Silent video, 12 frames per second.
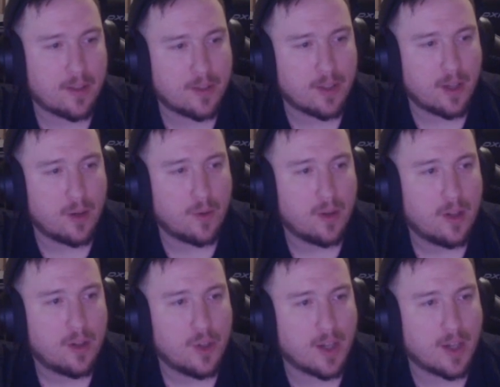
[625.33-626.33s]
So
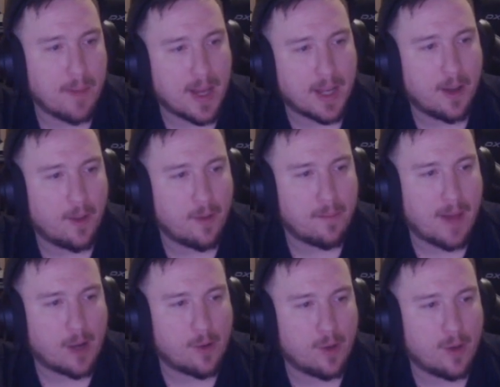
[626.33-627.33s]
you can make another
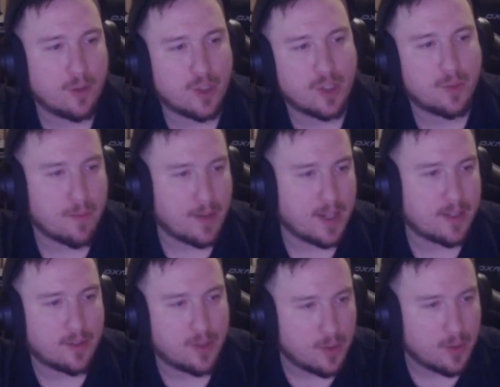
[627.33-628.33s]
macro, just replace the
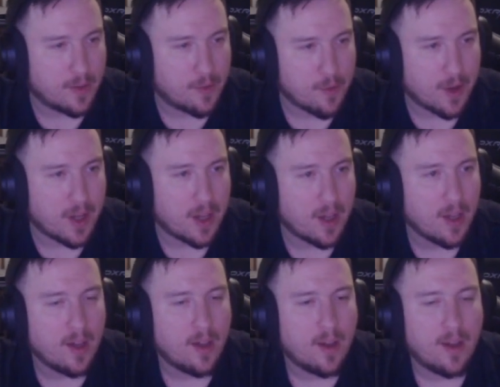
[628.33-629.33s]
2 and the 3,
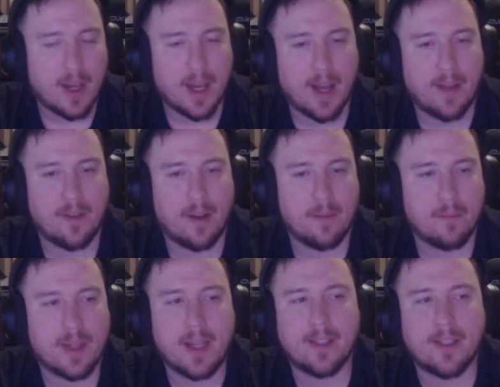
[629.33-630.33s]
and
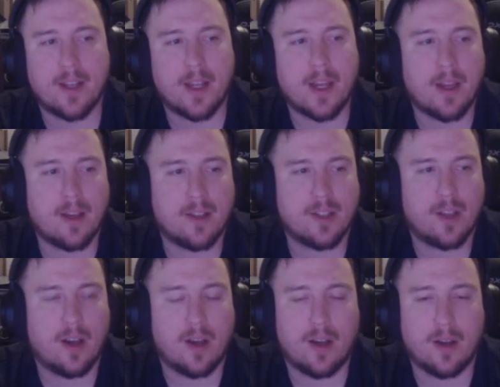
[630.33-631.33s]
easily
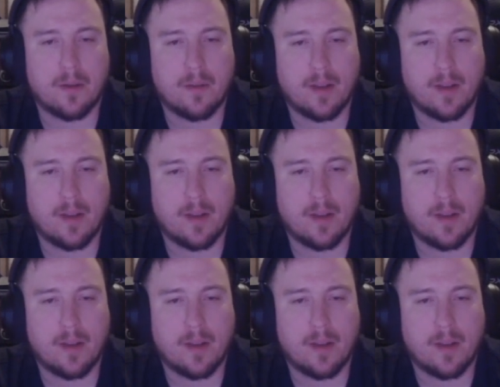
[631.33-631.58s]
not